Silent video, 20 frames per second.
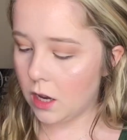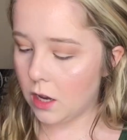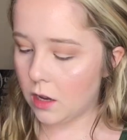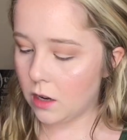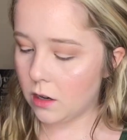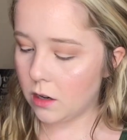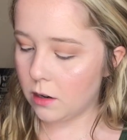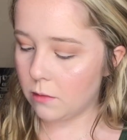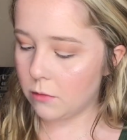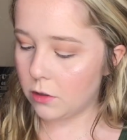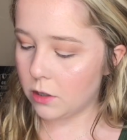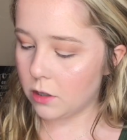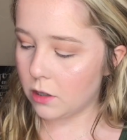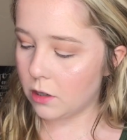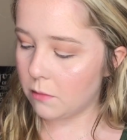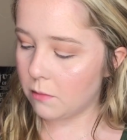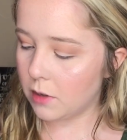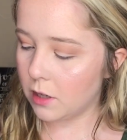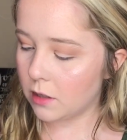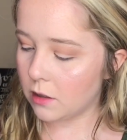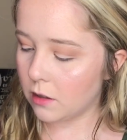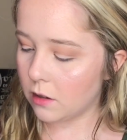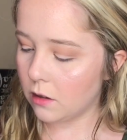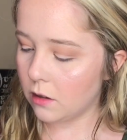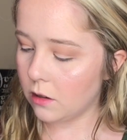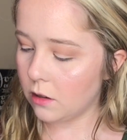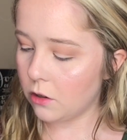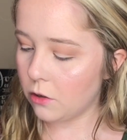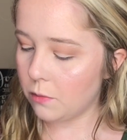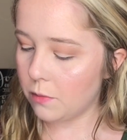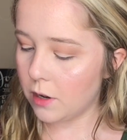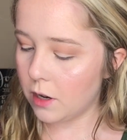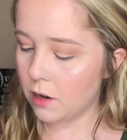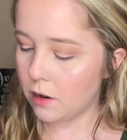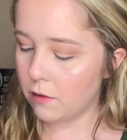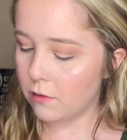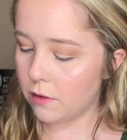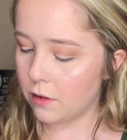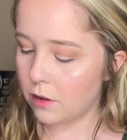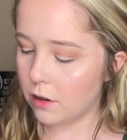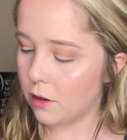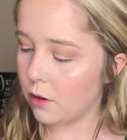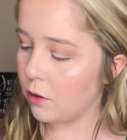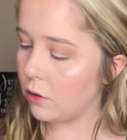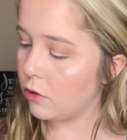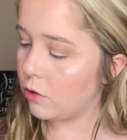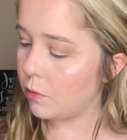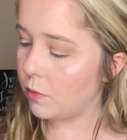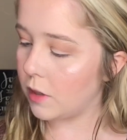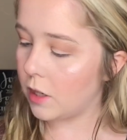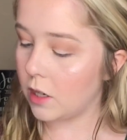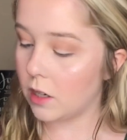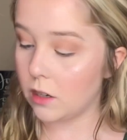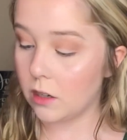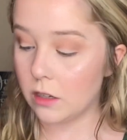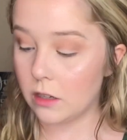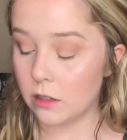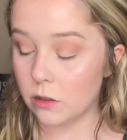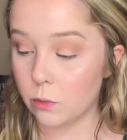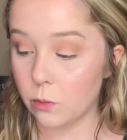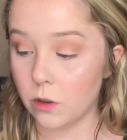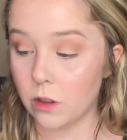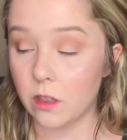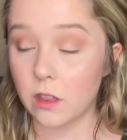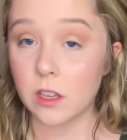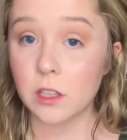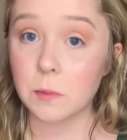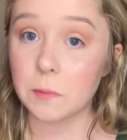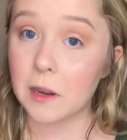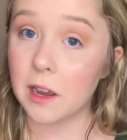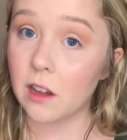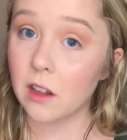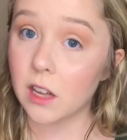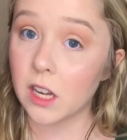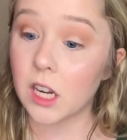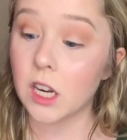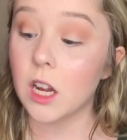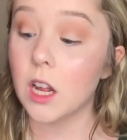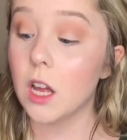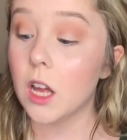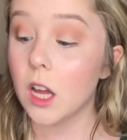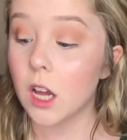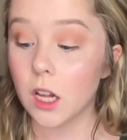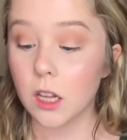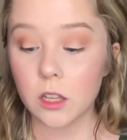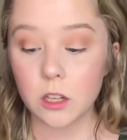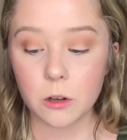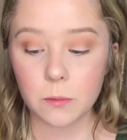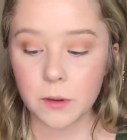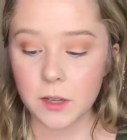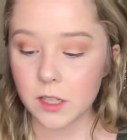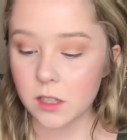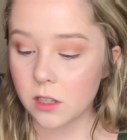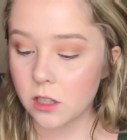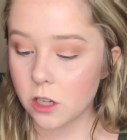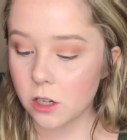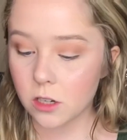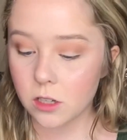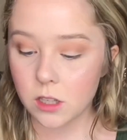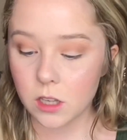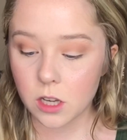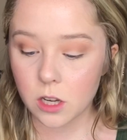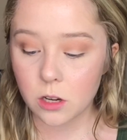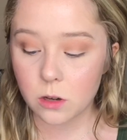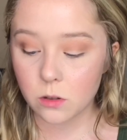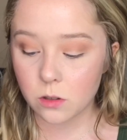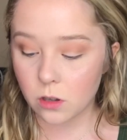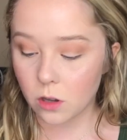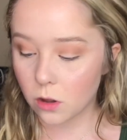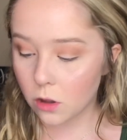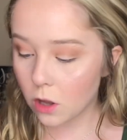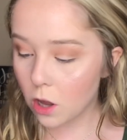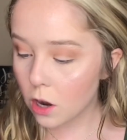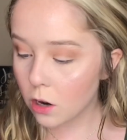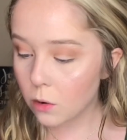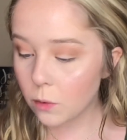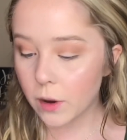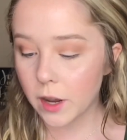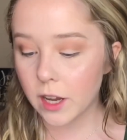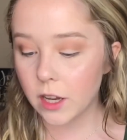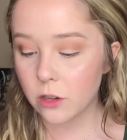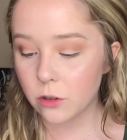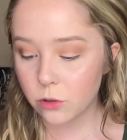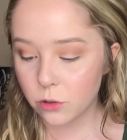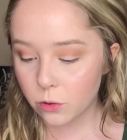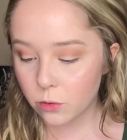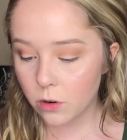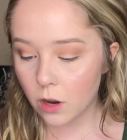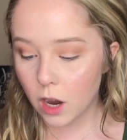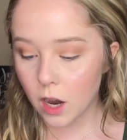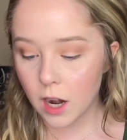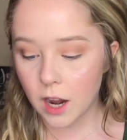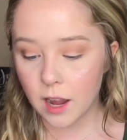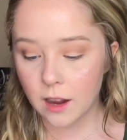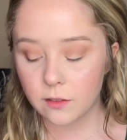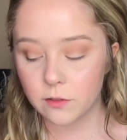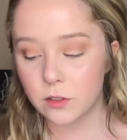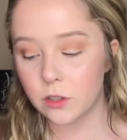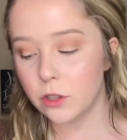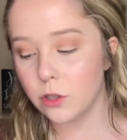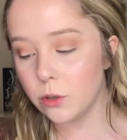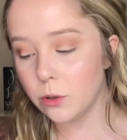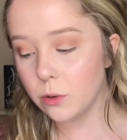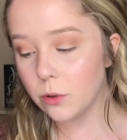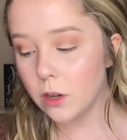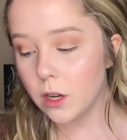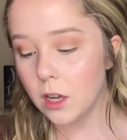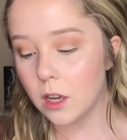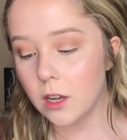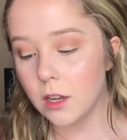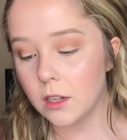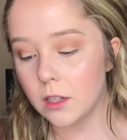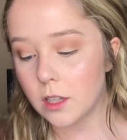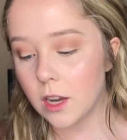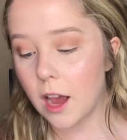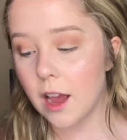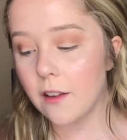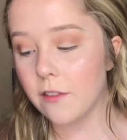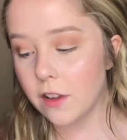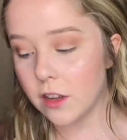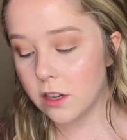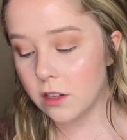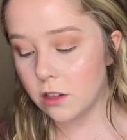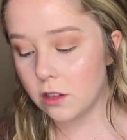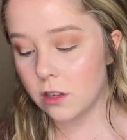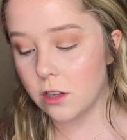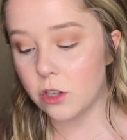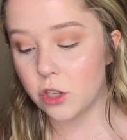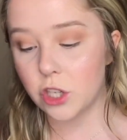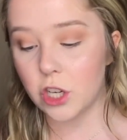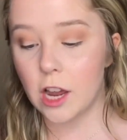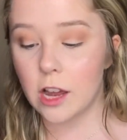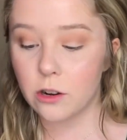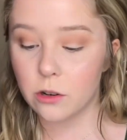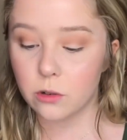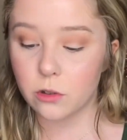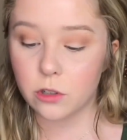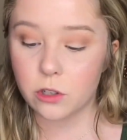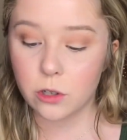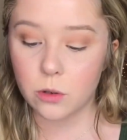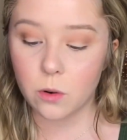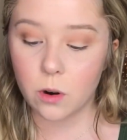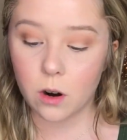And I'm just going to mix a little bit of those because with this palette, a little bit seriously goes a long way. You do not have to dive into these shadows too